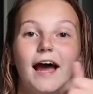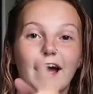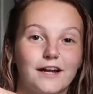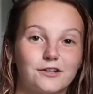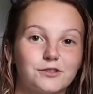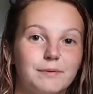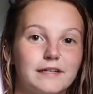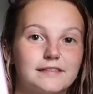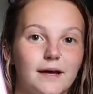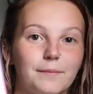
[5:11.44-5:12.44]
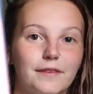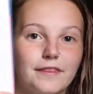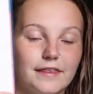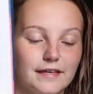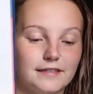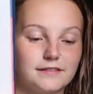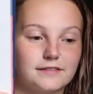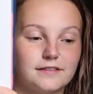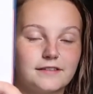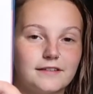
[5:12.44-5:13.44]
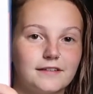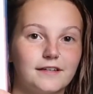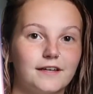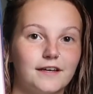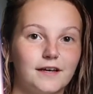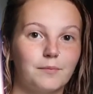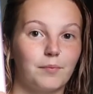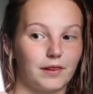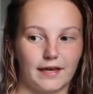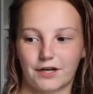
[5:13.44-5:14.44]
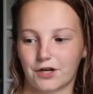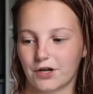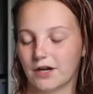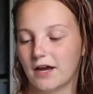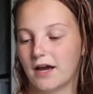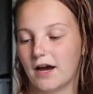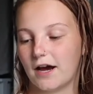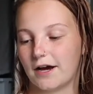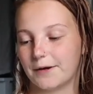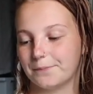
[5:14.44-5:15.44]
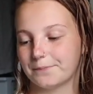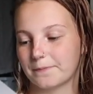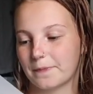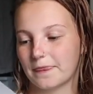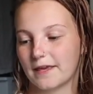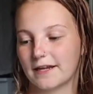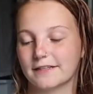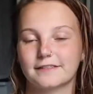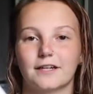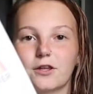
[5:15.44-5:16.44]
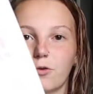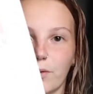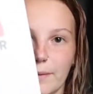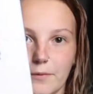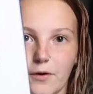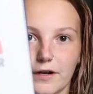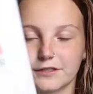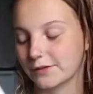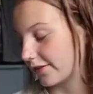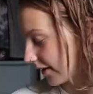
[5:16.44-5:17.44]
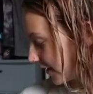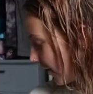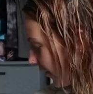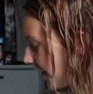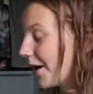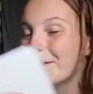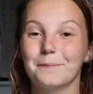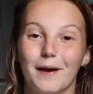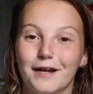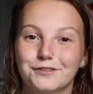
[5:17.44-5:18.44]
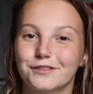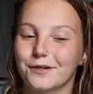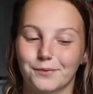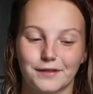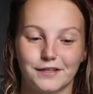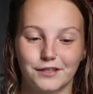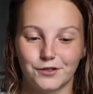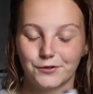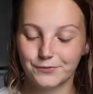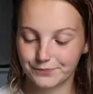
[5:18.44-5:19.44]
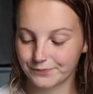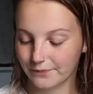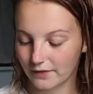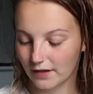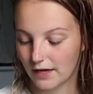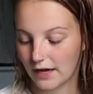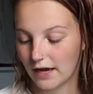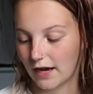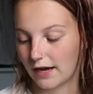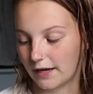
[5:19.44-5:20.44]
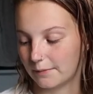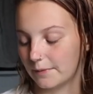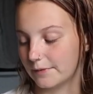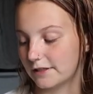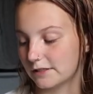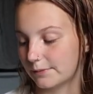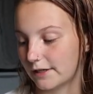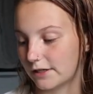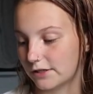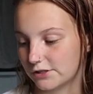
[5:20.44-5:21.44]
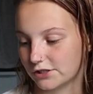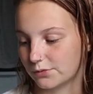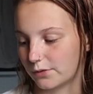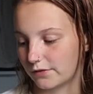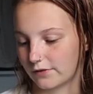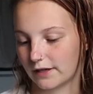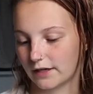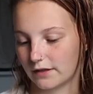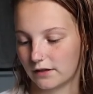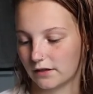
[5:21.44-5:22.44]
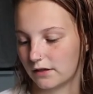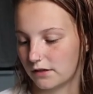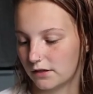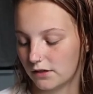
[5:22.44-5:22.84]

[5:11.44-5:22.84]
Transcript: I had also picked up this planner, and it's got a little rainbow on it, so I thought it all matched like really cute. But this planner is just one of like the